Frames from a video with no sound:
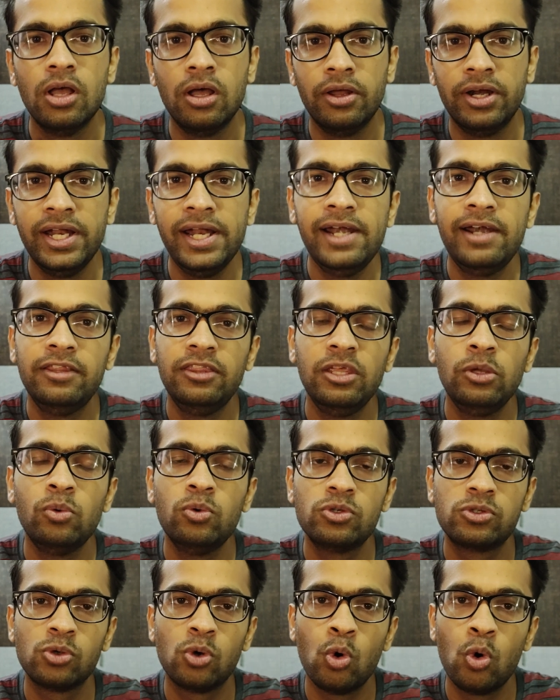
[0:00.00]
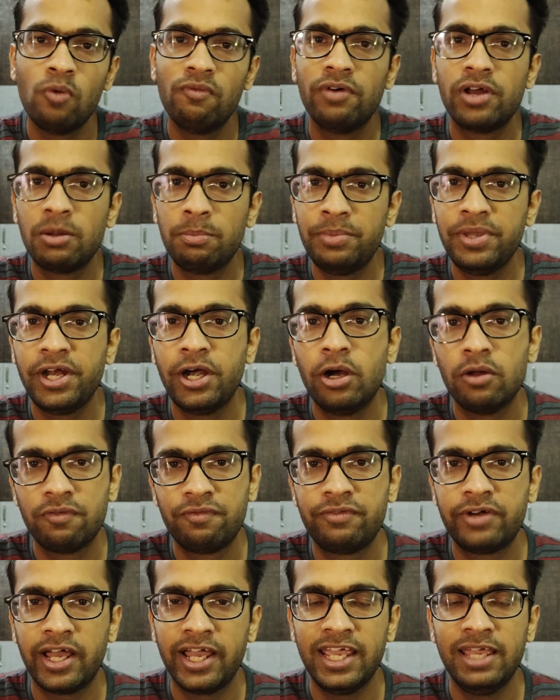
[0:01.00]
read news over a period
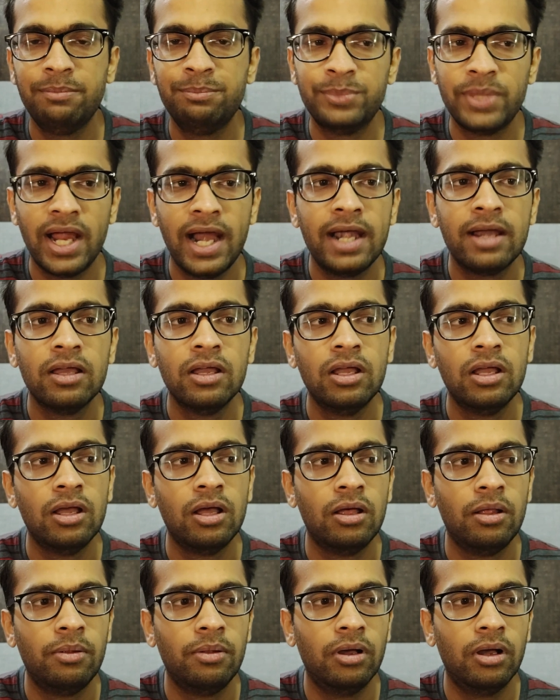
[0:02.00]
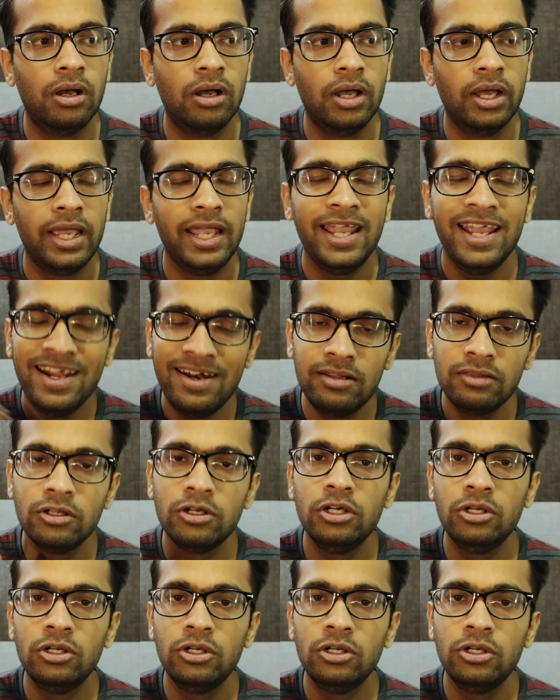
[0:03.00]
of time, that in the